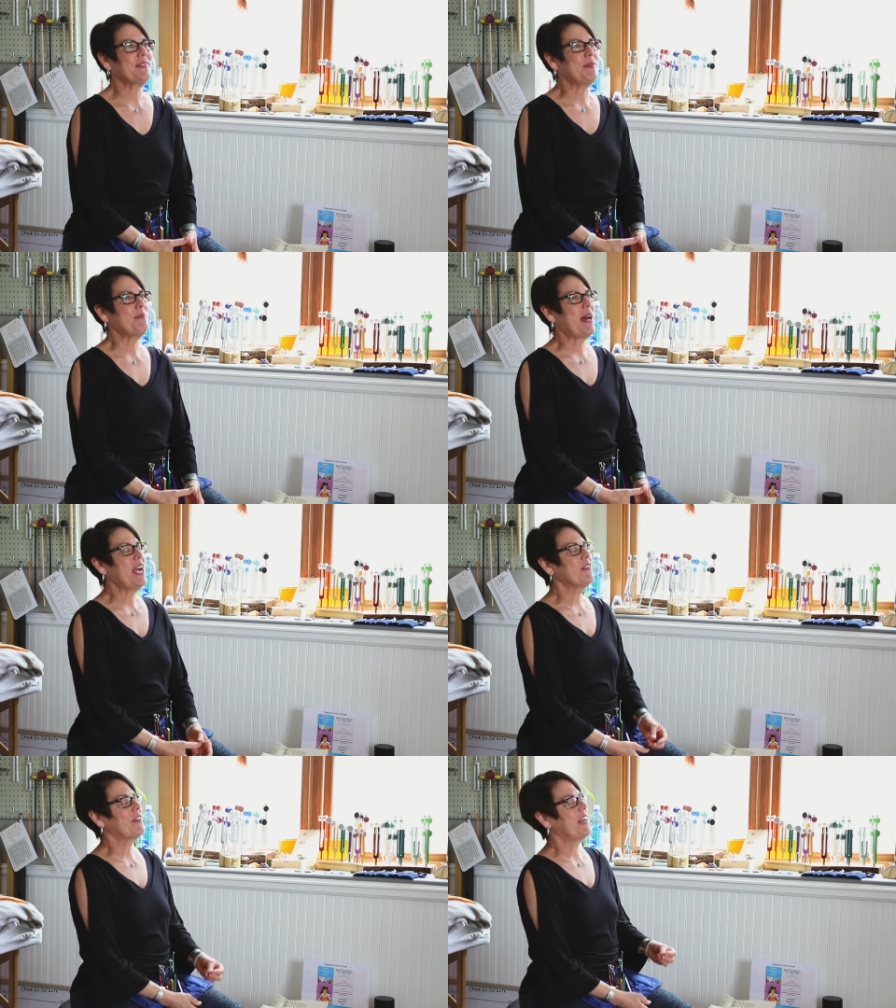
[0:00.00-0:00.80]
my
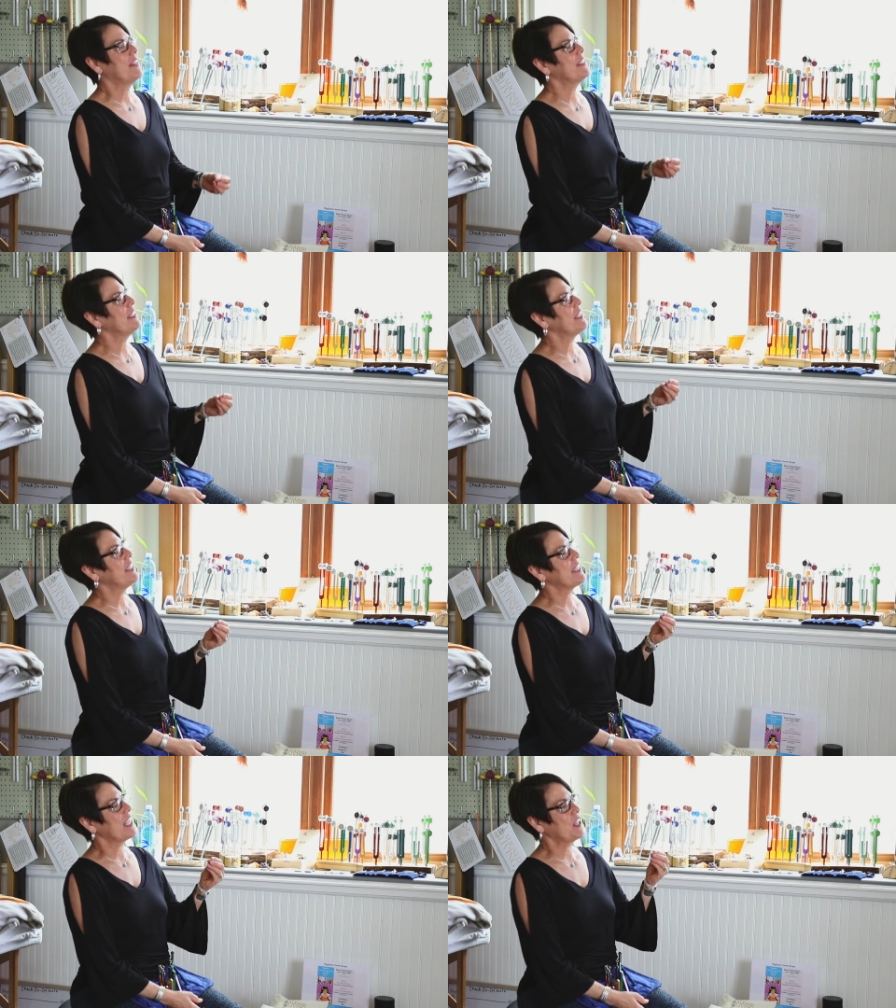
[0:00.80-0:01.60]
background
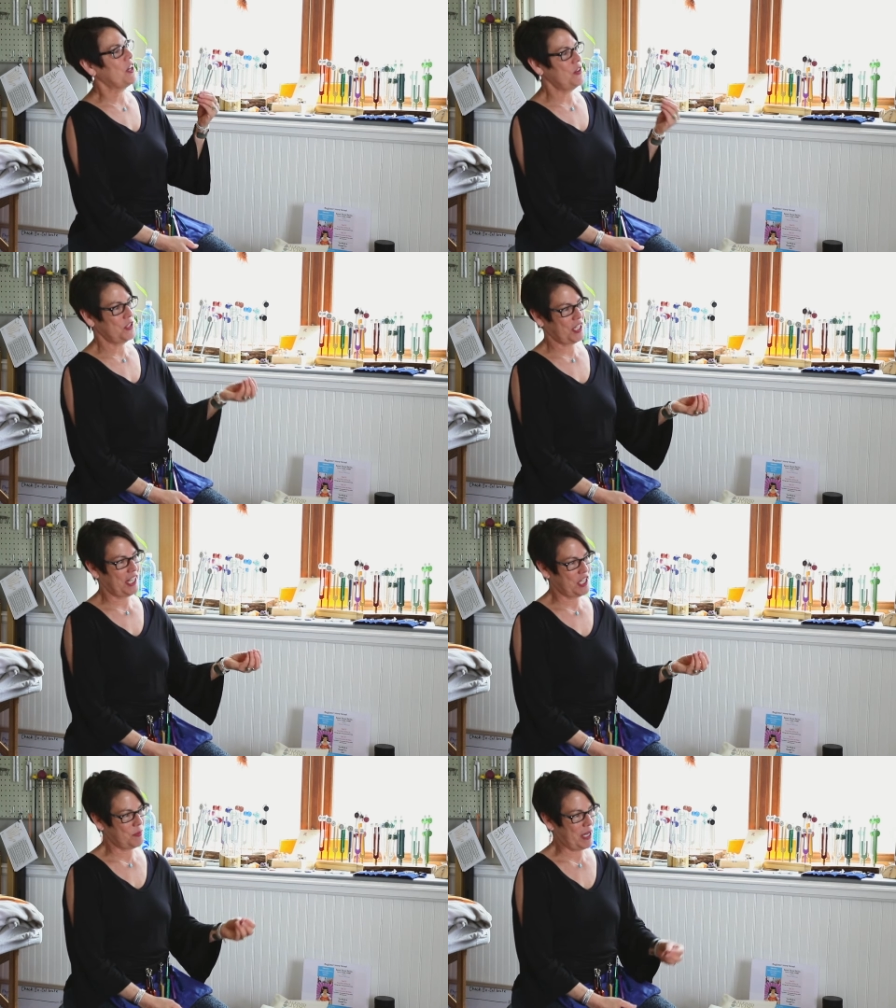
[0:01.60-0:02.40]
is I coached
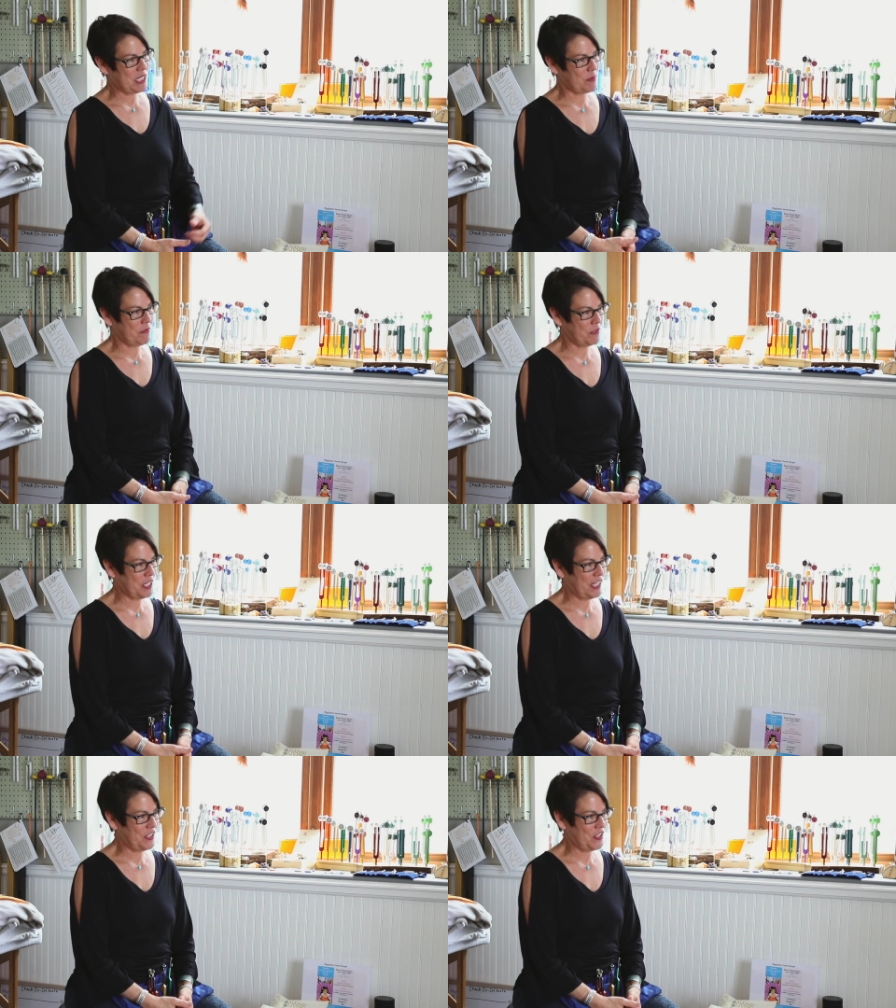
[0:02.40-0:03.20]
college basketball for
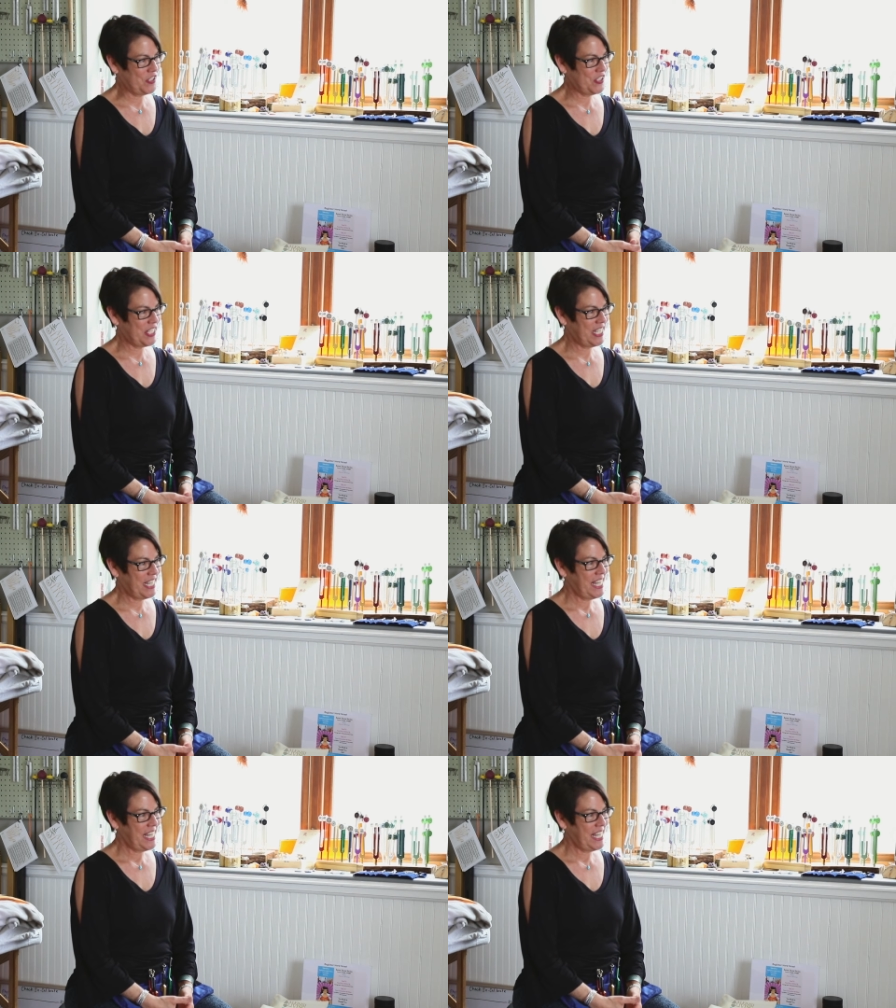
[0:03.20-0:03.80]
10 years.